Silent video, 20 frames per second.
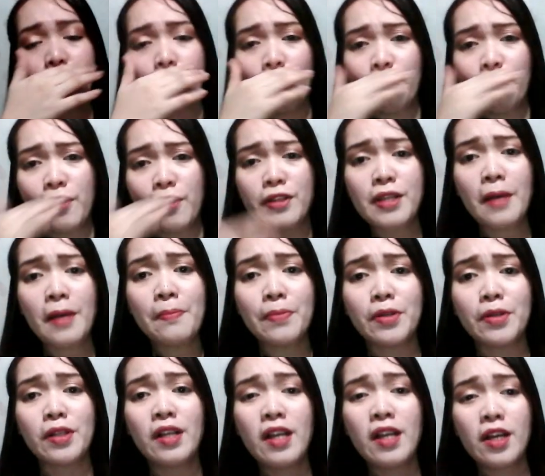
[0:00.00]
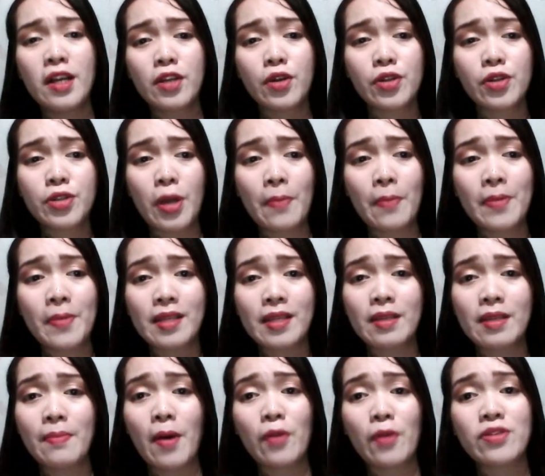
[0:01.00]
For example, your topic is
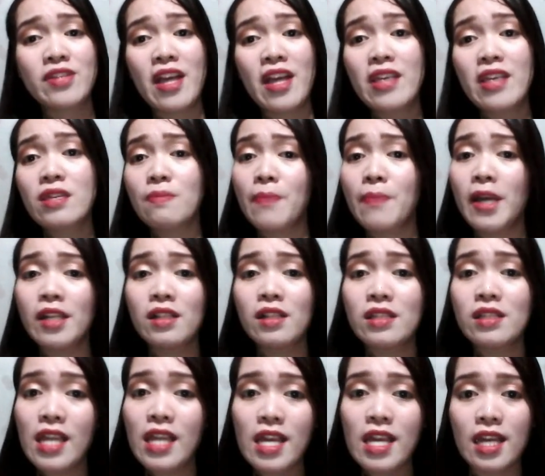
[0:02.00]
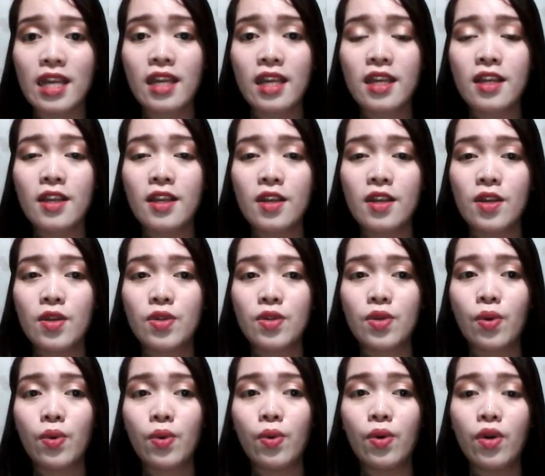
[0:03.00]
about death penalty.
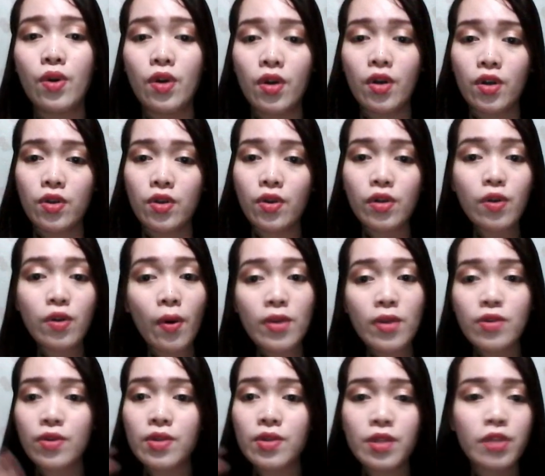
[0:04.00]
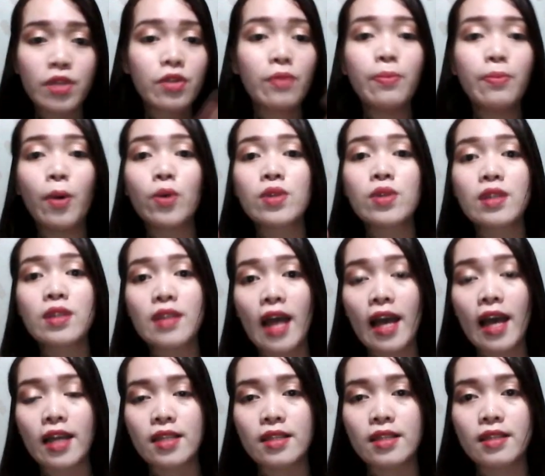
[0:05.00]
So you're going to consider both
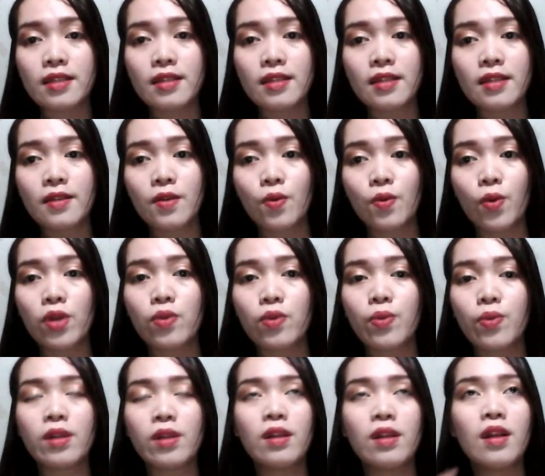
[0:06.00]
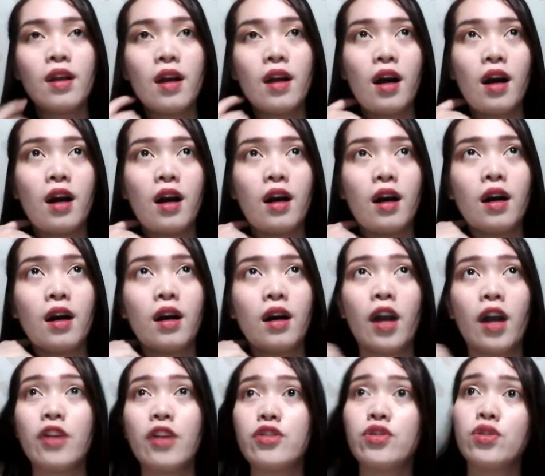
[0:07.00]
sides. What will
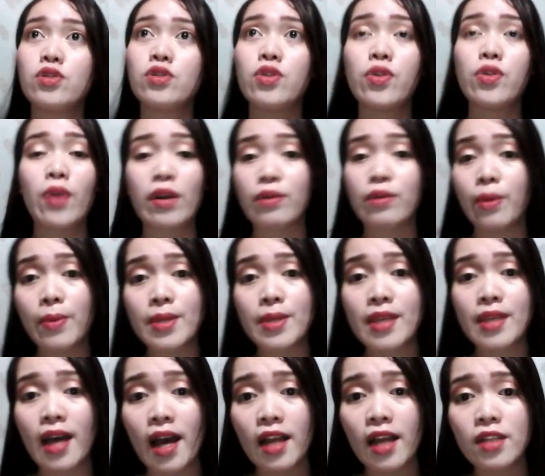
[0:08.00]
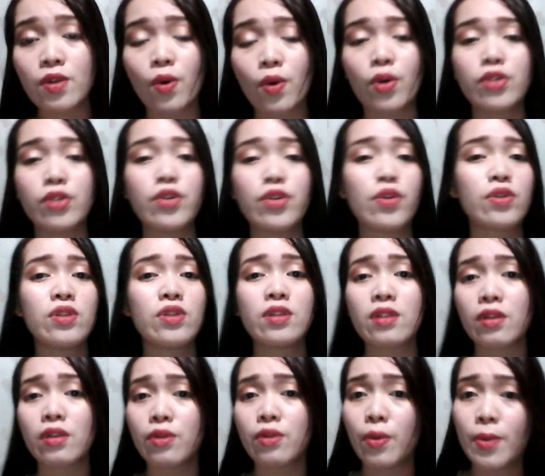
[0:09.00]
do you agree with that or do you
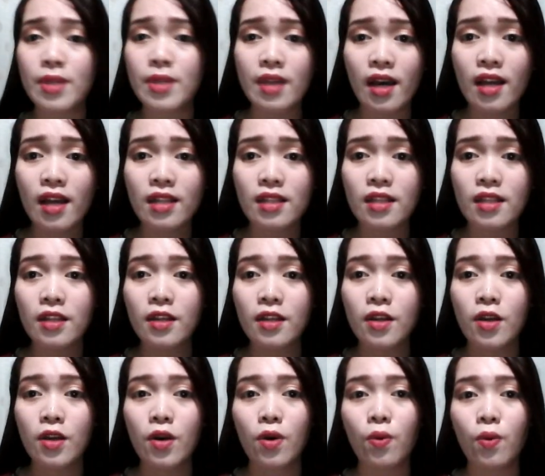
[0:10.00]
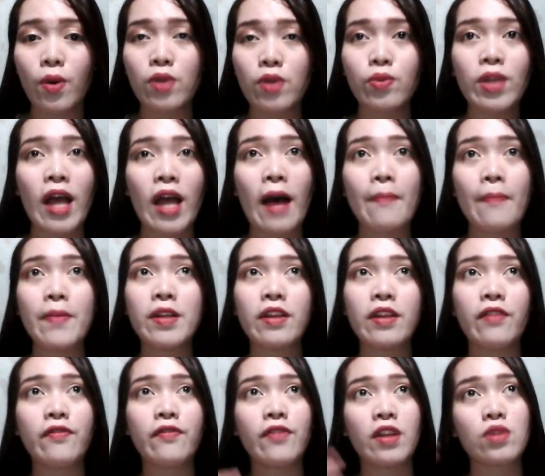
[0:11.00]
disagree with that? What will happen
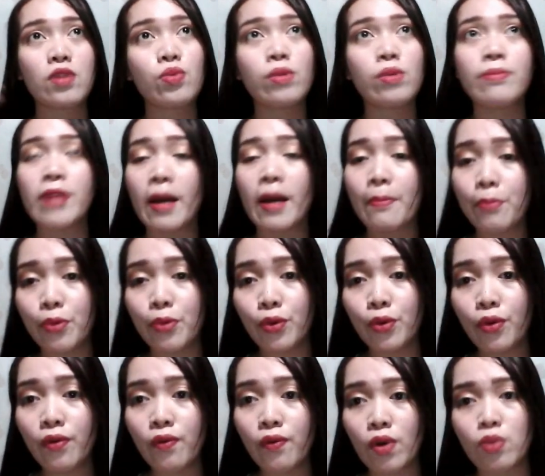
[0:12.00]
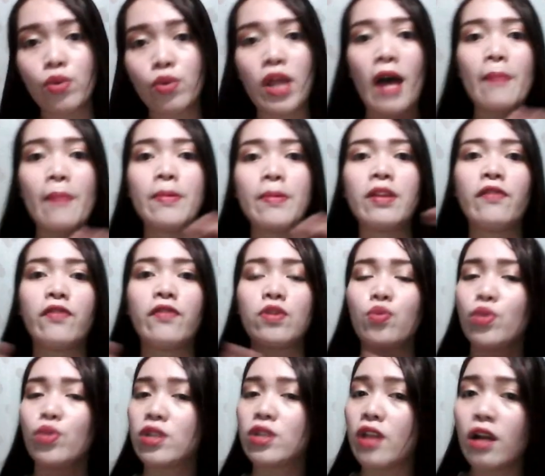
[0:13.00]
if it will be approved? What will happen if
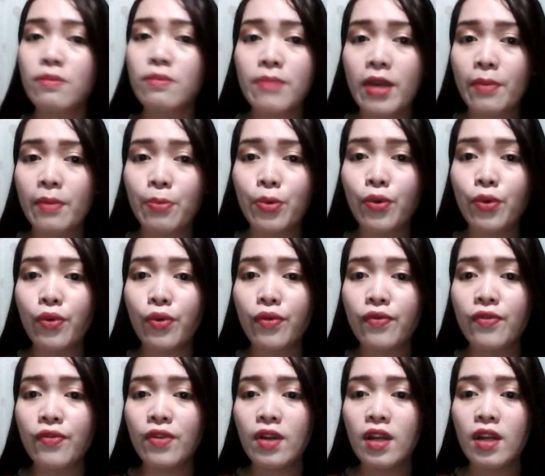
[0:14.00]
it will not be approved?